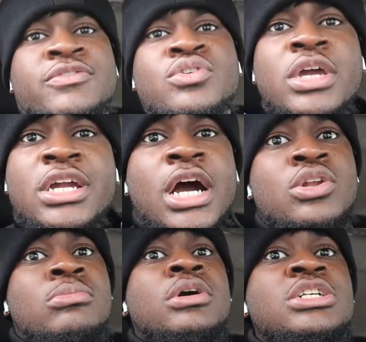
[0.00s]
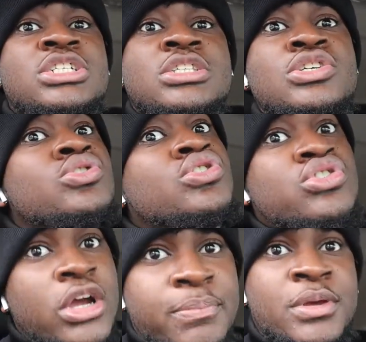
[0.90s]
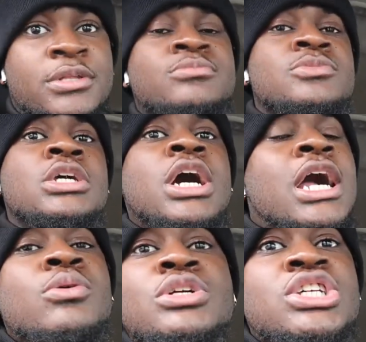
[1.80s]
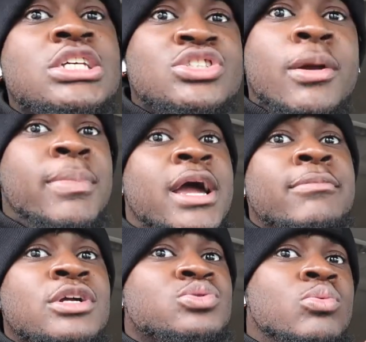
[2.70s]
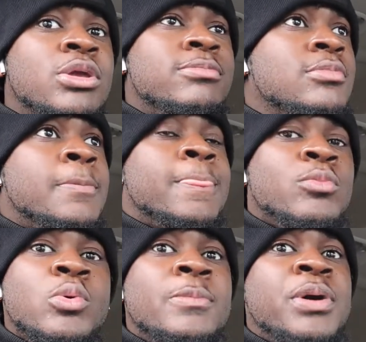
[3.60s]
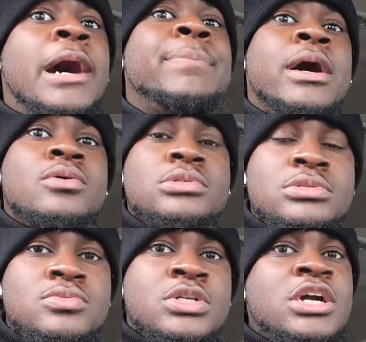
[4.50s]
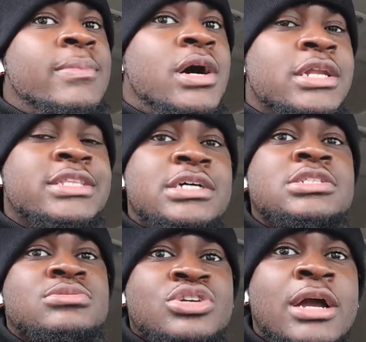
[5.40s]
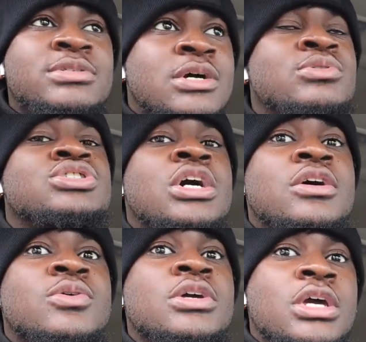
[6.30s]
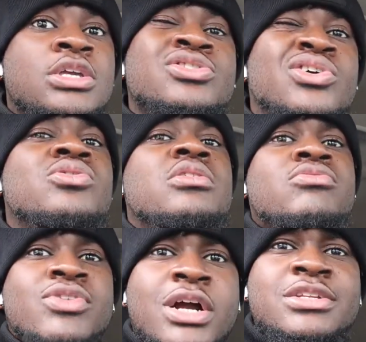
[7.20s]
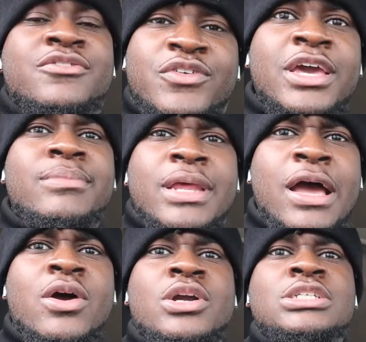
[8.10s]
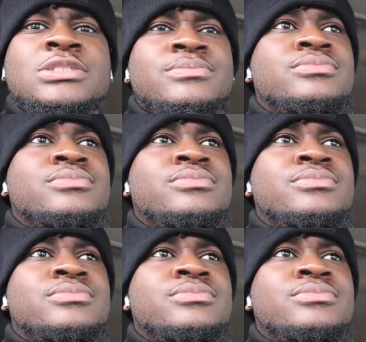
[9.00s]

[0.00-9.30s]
If you ain't got no merch either, you tripping. I don't want y'all to start buying merch when we, when we pop out with a couple hundred thousand subscribers. I want y'all to, you know, rock the fam now, because